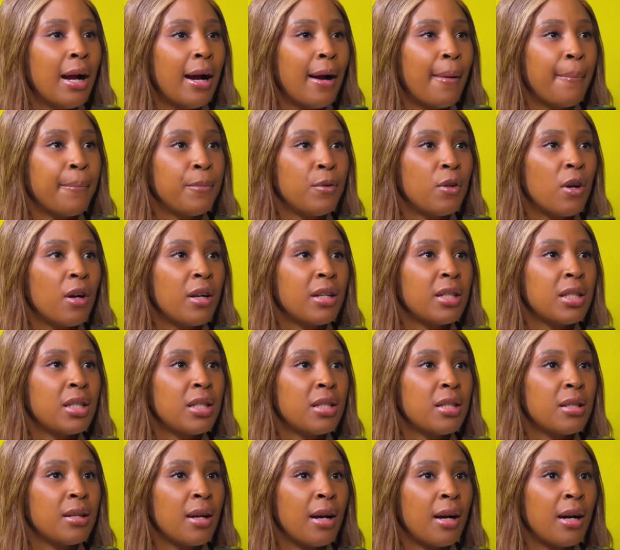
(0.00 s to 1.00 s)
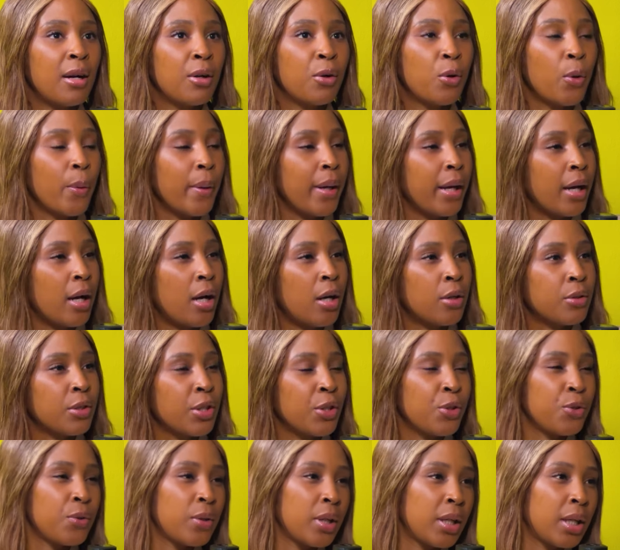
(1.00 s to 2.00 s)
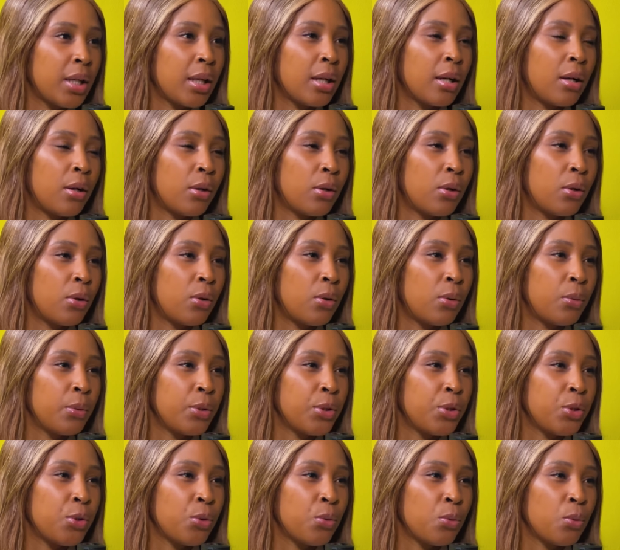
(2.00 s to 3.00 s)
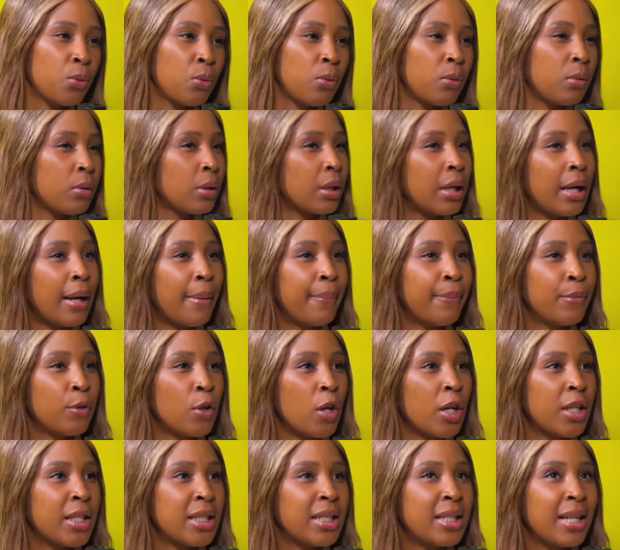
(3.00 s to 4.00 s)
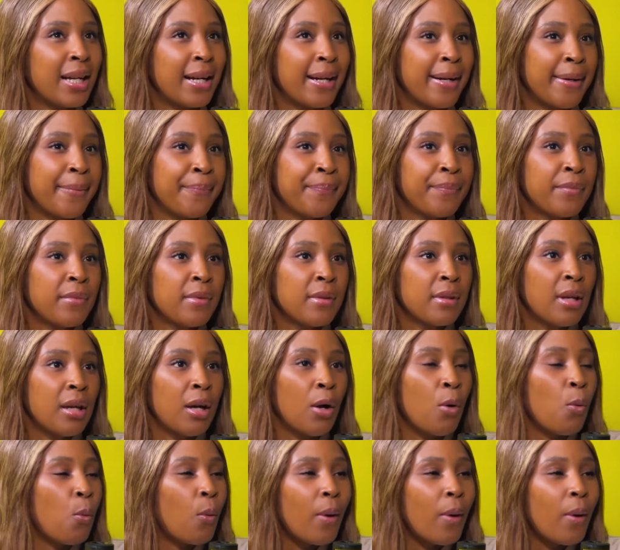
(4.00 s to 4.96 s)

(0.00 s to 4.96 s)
I'm not uh, going out and drinking alcohol with you, or mm. I'm not um, a